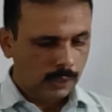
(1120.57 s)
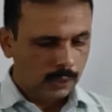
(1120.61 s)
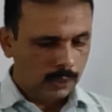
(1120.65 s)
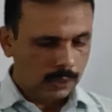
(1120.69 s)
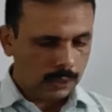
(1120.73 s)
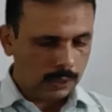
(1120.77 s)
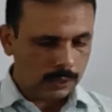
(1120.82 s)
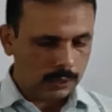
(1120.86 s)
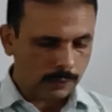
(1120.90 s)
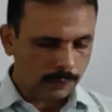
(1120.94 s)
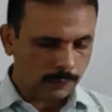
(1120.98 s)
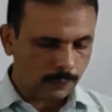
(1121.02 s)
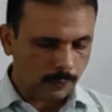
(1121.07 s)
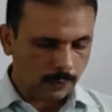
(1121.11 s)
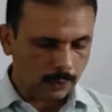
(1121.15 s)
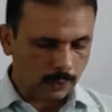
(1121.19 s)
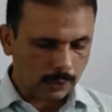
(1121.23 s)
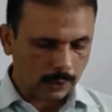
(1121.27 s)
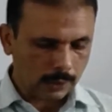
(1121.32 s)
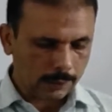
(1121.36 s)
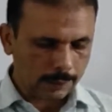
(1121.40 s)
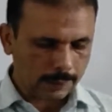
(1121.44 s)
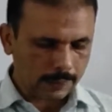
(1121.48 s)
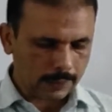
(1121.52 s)
Read the
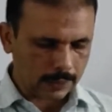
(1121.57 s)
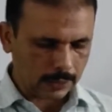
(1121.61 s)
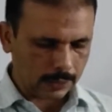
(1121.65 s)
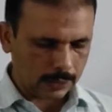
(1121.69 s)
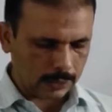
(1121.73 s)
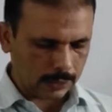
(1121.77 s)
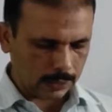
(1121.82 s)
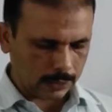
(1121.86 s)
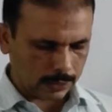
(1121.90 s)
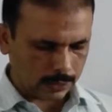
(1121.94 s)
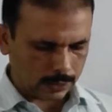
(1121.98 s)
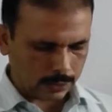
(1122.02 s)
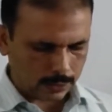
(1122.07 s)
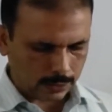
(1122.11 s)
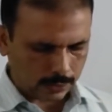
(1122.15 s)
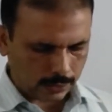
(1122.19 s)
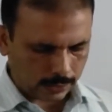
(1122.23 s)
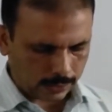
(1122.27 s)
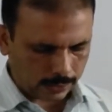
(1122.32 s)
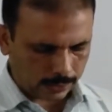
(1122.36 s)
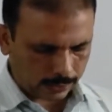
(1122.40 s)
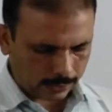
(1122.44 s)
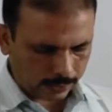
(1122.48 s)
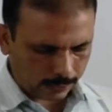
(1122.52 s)
following passages
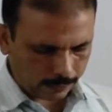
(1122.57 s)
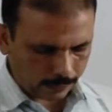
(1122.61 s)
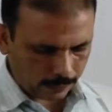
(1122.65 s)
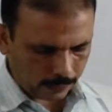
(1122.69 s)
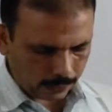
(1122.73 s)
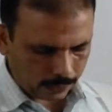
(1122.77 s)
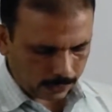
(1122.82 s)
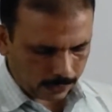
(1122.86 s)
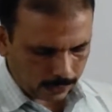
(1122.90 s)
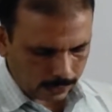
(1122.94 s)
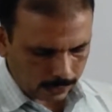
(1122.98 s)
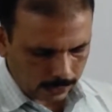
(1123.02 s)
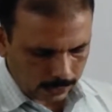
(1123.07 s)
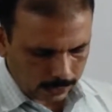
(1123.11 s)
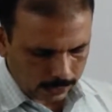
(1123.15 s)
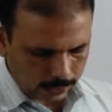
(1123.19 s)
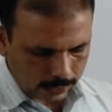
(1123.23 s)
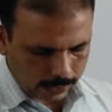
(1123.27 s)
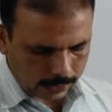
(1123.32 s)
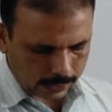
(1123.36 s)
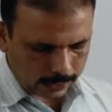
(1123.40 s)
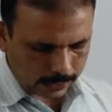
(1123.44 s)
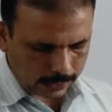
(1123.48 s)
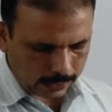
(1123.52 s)
and identify
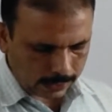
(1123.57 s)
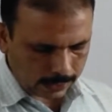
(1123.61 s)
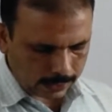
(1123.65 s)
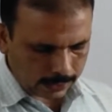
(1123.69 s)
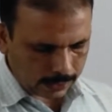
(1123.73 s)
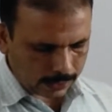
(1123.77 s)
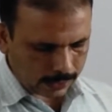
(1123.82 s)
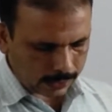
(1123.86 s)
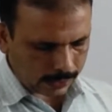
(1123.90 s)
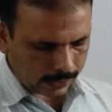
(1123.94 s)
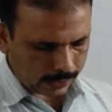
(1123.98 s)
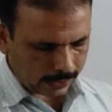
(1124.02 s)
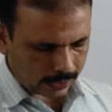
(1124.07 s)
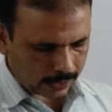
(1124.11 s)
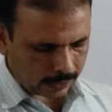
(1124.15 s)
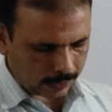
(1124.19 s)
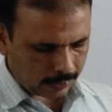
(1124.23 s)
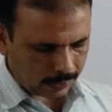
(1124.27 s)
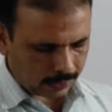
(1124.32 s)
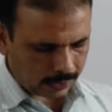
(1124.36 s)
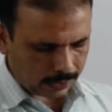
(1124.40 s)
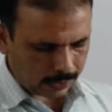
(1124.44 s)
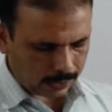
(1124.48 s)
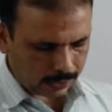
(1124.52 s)
the sentences that
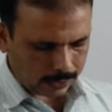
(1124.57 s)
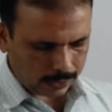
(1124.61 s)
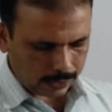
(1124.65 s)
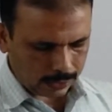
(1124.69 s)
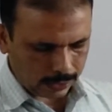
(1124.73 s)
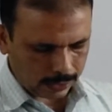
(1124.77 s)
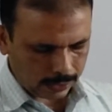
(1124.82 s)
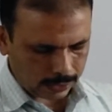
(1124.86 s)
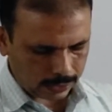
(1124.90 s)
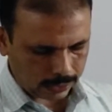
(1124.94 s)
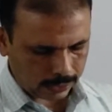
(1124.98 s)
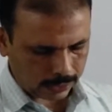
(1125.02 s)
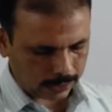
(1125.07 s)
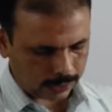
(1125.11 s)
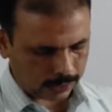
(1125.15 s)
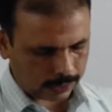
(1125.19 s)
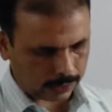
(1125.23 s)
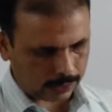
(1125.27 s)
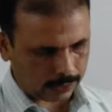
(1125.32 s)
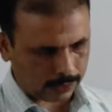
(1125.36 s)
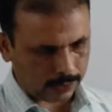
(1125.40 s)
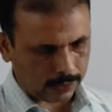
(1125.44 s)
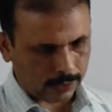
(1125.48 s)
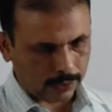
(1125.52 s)
express conditions.